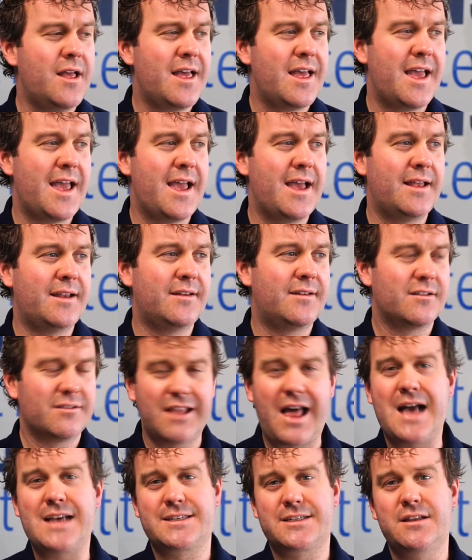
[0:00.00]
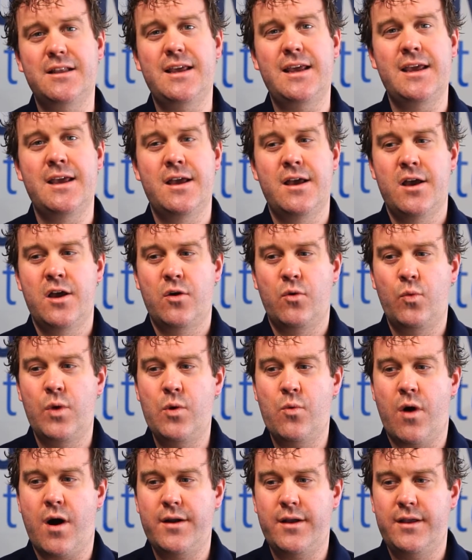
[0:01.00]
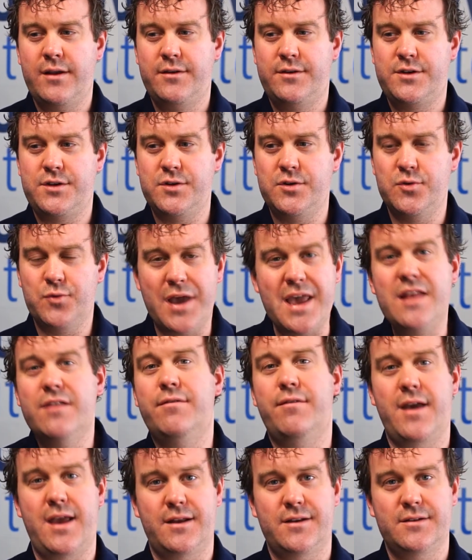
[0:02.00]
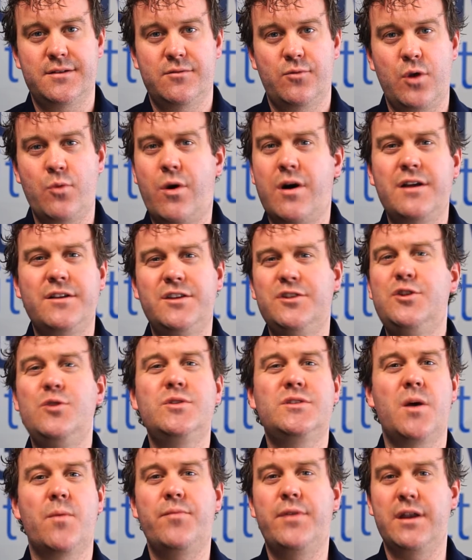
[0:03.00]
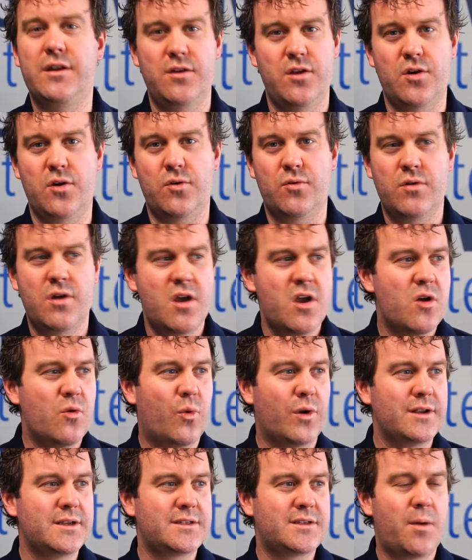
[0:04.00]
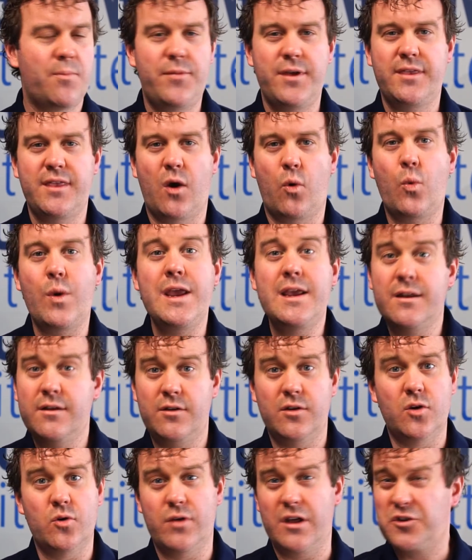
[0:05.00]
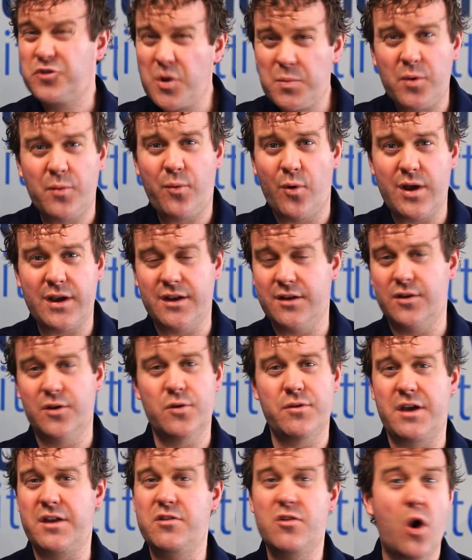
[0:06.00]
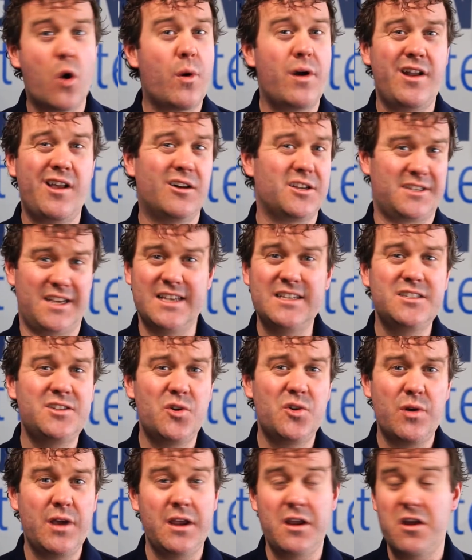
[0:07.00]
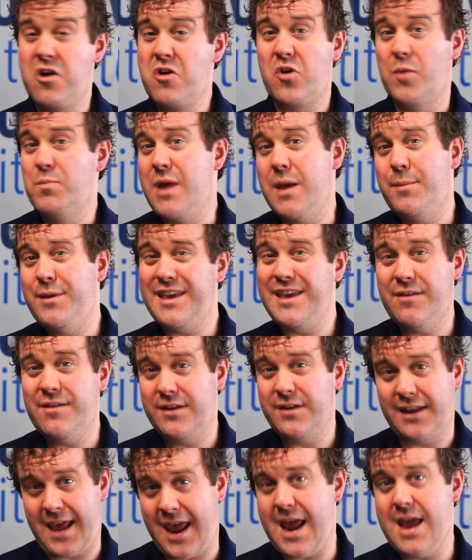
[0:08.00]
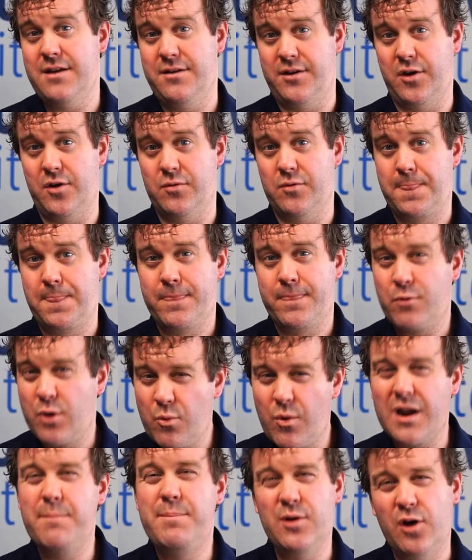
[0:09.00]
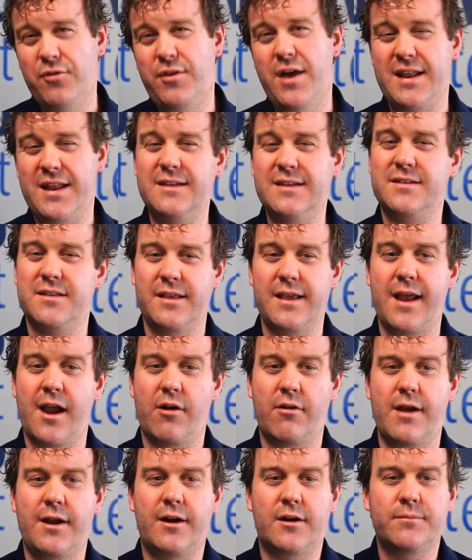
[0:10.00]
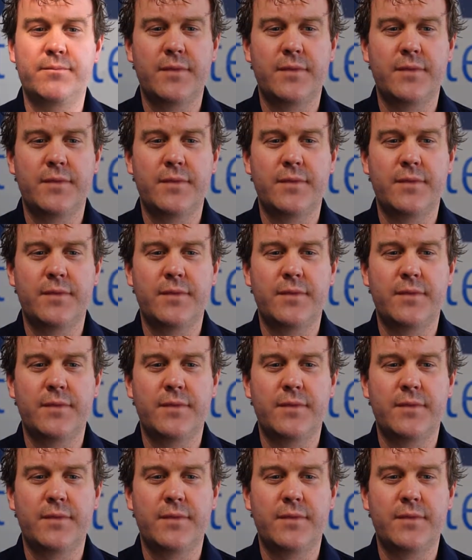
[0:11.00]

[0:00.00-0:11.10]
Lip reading: And lastly, we wanted to innovate. We wanted to do something new. What is something that we can do, that Triple Point can do, that no one else is doing, or maybe even can do? We want to build that into the aerator.